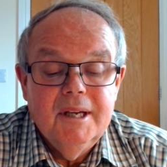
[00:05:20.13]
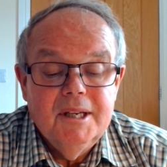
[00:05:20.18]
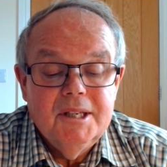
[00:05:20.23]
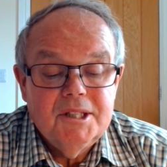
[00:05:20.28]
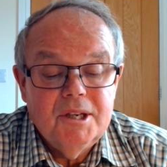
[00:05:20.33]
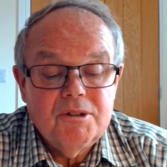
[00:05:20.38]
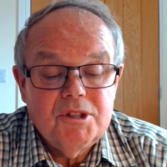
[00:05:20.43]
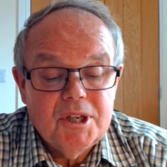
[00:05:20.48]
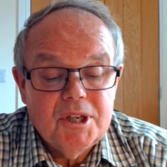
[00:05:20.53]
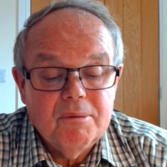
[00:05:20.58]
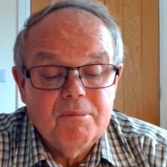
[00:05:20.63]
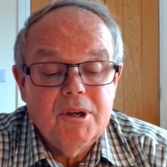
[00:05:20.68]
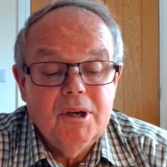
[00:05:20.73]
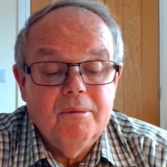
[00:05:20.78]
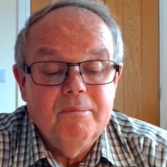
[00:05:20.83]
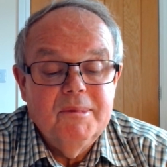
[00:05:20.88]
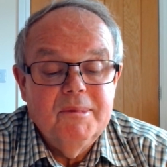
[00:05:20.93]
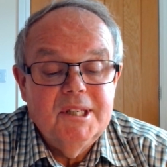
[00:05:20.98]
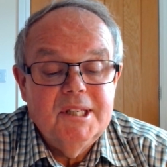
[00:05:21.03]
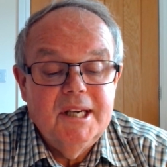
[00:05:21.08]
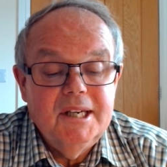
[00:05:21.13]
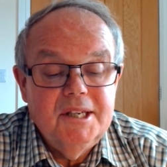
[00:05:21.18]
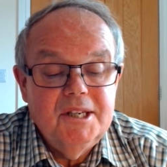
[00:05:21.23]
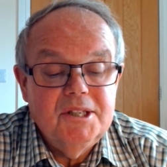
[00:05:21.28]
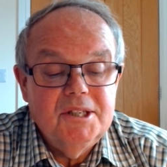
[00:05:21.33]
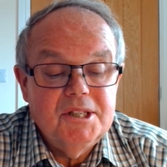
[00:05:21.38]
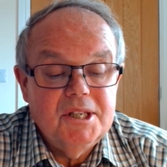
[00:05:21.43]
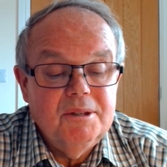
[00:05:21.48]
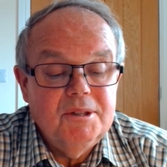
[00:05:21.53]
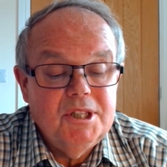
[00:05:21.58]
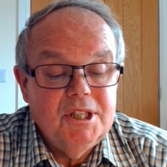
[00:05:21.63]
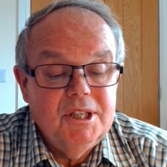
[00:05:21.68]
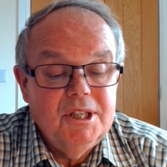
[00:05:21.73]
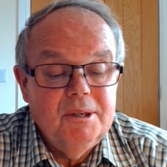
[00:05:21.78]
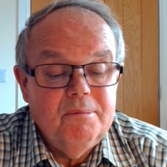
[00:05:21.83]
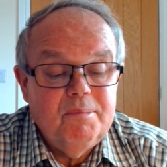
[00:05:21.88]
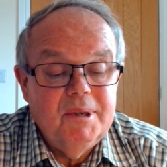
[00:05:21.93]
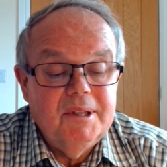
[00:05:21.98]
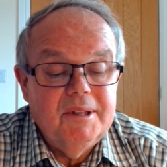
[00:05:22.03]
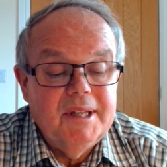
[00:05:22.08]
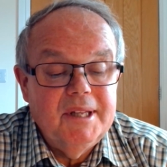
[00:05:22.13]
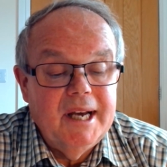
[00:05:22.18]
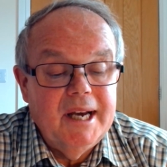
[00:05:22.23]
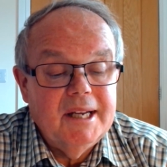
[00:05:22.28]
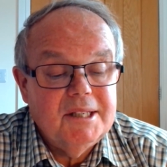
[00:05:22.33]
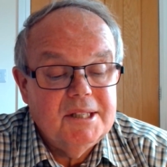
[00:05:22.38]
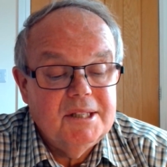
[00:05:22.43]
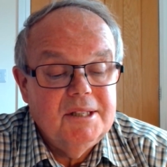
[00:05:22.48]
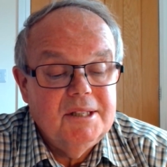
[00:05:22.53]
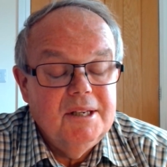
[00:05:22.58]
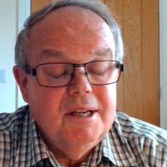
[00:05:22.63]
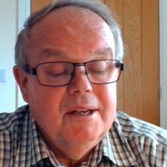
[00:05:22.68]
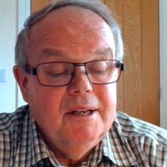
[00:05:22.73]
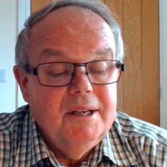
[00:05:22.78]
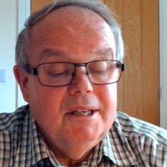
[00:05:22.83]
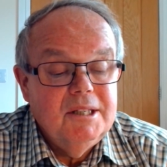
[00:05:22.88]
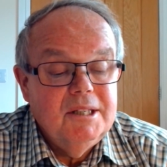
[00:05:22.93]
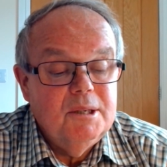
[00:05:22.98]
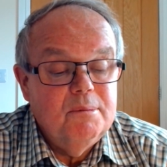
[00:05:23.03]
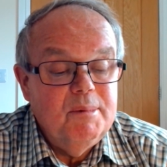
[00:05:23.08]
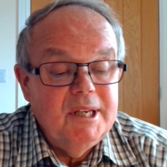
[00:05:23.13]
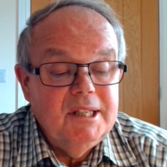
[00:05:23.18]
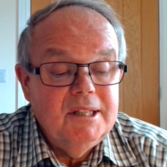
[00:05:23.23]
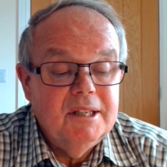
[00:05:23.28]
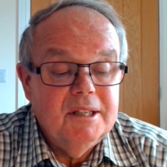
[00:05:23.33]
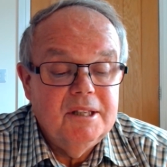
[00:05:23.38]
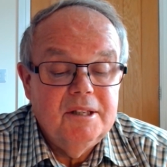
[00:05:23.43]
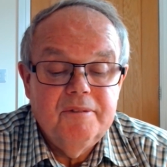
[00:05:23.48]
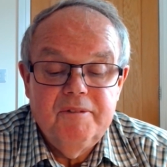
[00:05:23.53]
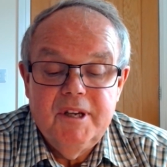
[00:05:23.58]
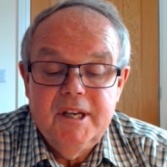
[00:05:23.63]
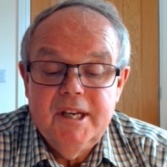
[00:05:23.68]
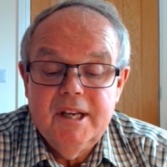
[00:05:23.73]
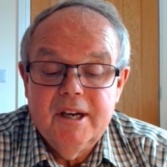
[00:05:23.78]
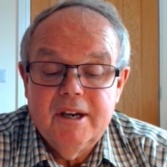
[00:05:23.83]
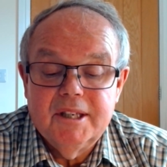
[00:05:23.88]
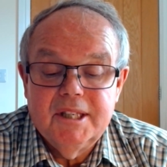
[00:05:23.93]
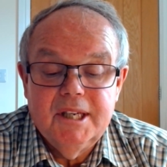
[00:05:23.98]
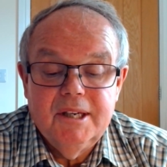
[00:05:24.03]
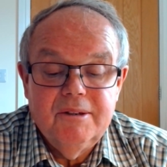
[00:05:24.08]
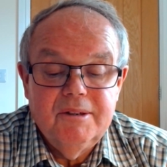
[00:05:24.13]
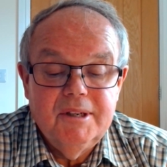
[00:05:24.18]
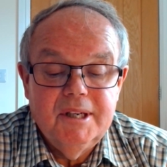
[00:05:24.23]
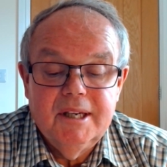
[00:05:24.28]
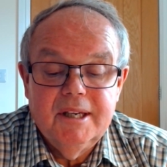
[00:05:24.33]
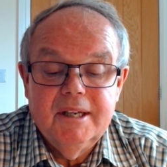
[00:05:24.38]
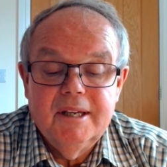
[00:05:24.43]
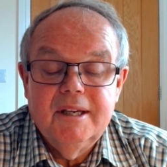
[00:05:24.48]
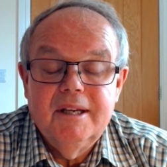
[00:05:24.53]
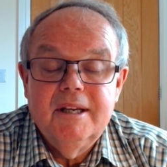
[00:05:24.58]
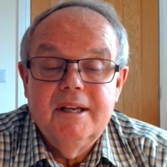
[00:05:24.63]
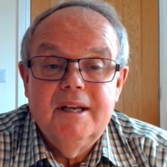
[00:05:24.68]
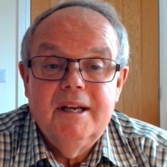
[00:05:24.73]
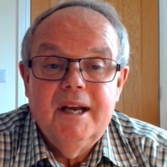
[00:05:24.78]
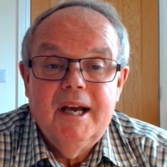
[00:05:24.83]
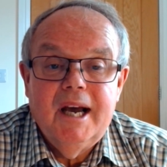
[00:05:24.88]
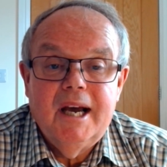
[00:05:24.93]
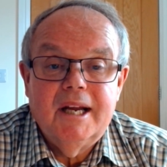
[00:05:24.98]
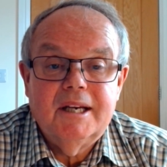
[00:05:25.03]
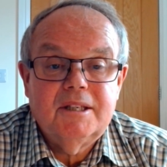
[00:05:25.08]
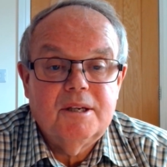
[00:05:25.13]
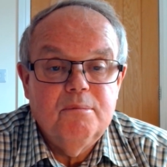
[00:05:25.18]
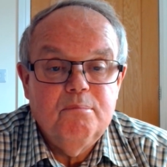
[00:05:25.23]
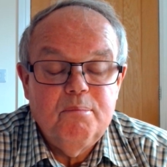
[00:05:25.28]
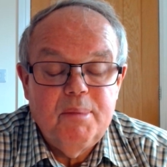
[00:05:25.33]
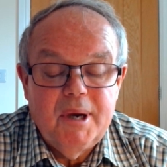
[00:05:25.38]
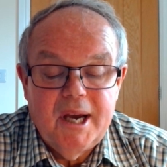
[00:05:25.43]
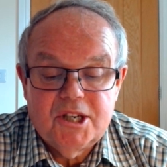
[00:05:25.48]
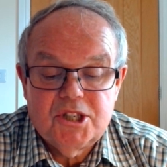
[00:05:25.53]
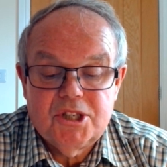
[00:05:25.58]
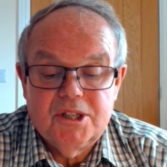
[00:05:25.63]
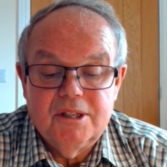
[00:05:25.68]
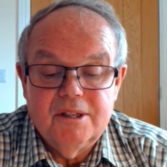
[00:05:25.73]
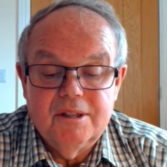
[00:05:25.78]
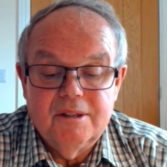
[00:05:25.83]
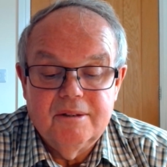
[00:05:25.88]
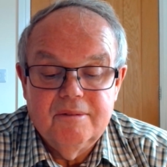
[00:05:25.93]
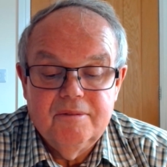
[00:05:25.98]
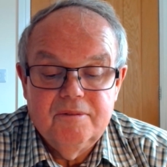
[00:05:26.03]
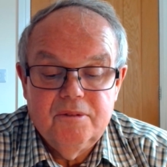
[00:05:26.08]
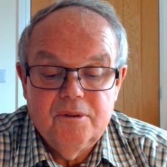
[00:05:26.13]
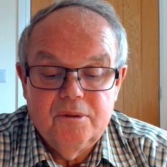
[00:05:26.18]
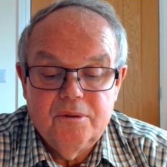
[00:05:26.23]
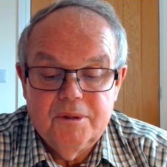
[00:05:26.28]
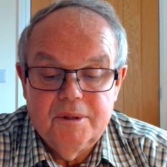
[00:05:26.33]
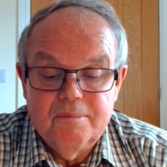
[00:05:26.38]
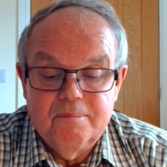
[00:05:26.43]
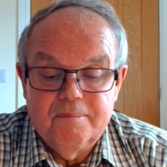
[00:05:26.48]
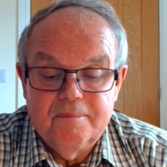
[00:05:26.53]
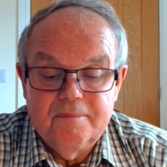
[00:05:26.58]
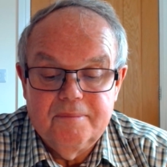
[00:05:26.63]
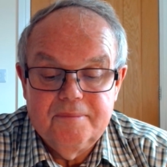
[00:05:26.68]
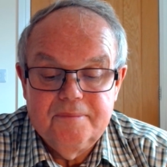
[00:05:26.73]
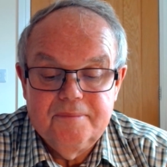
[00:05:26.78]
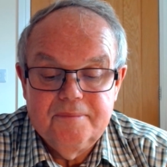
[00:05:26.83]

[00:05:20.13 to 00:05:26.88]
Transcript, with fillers: So some commentators interpret that to mean that the vineyard owner had compassion for them.